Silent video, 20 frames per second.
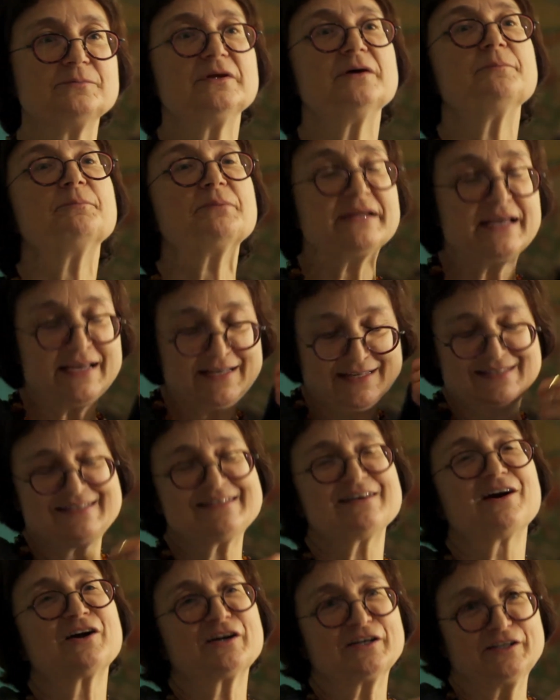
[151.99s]
The plane is
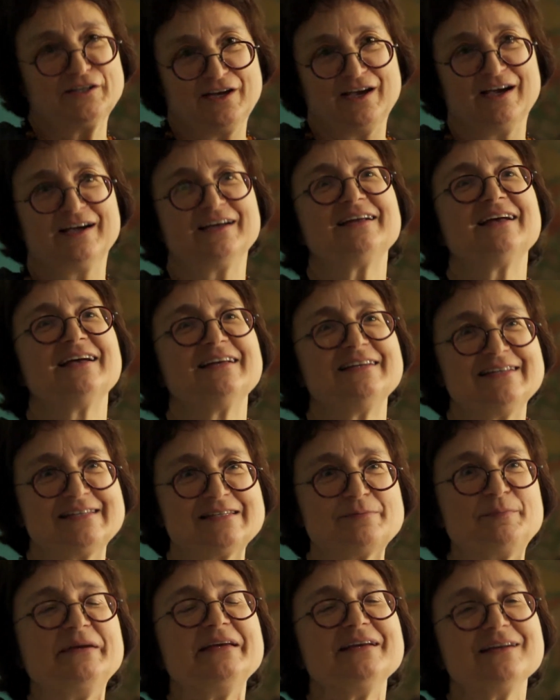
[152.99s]
argonaute, and it's
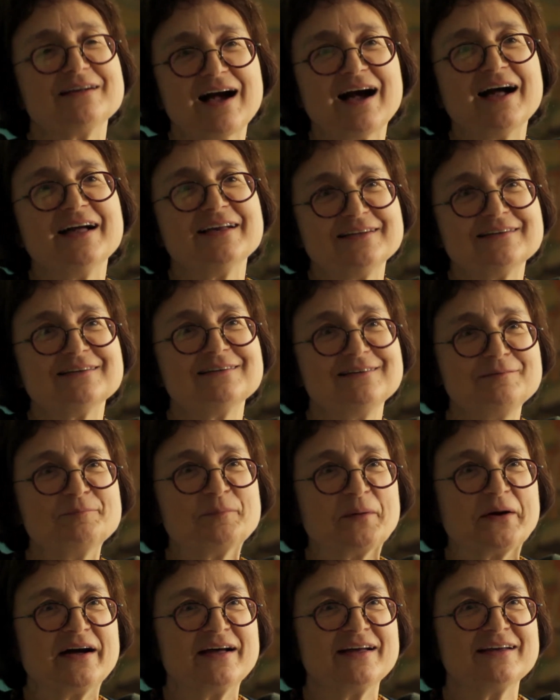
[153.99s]
being guided
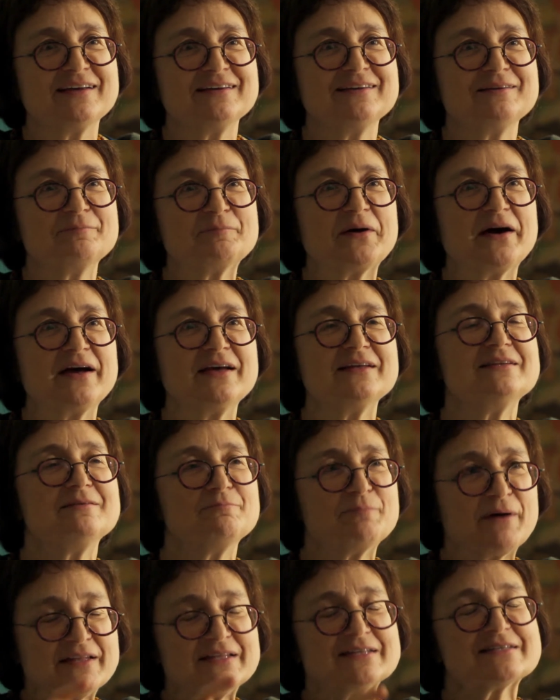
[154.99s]
by
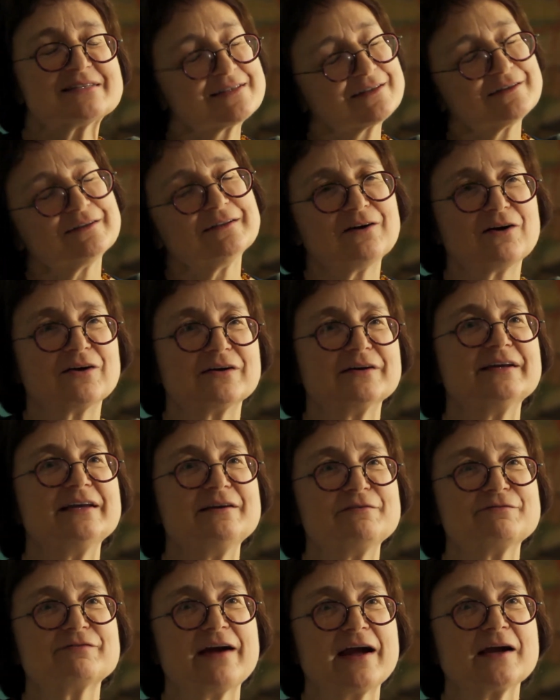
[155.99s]
this little RNA
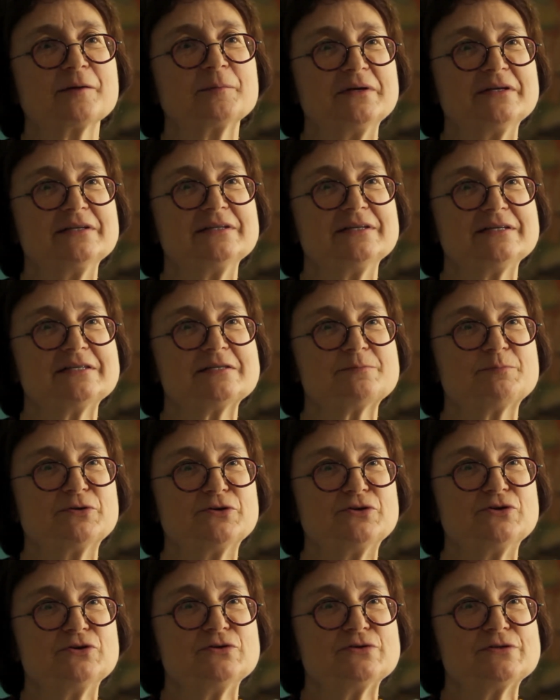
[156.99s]
fragment that's
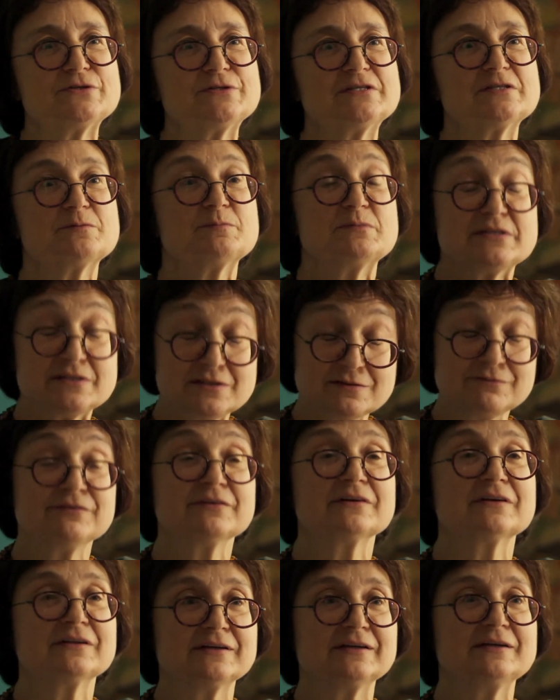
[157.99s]
produced
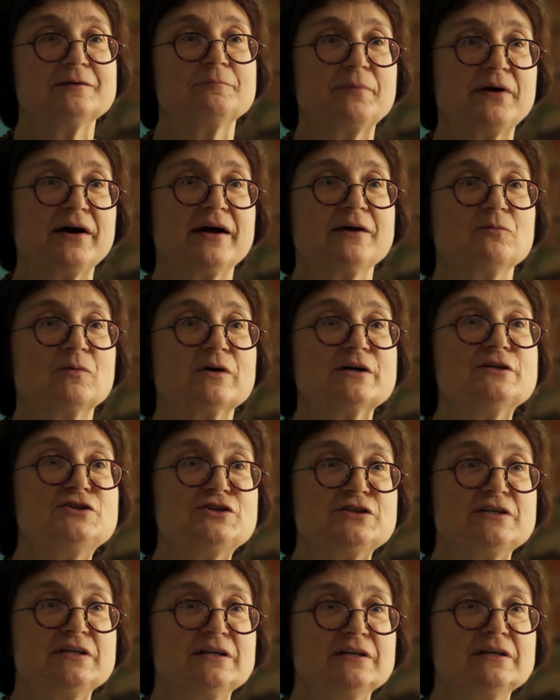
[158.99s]
specifically by one
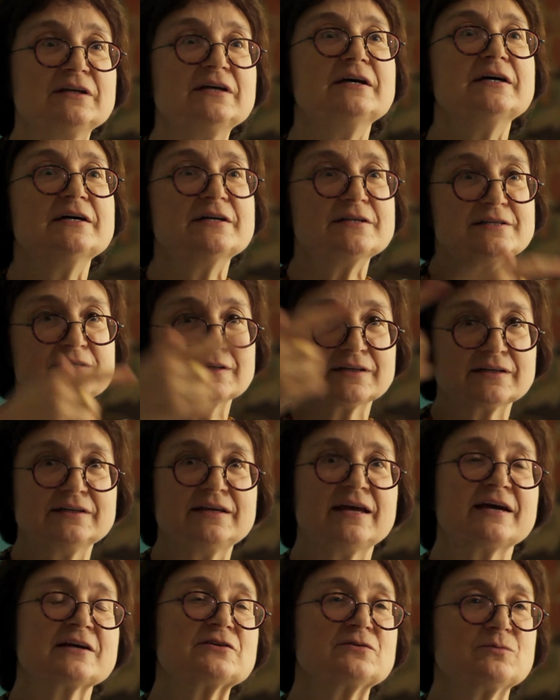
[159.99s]
gene to
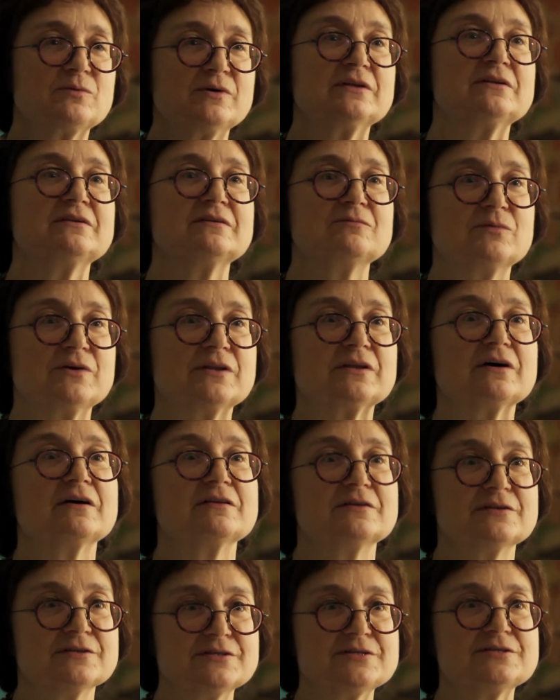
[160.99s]
connect with
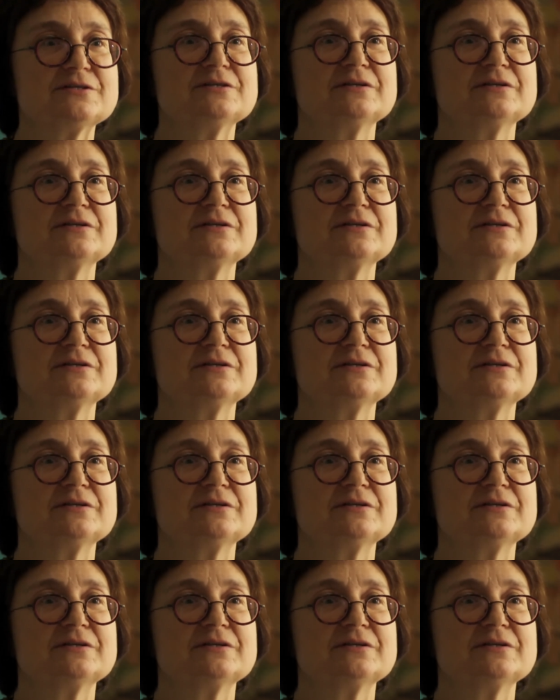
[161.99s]
others.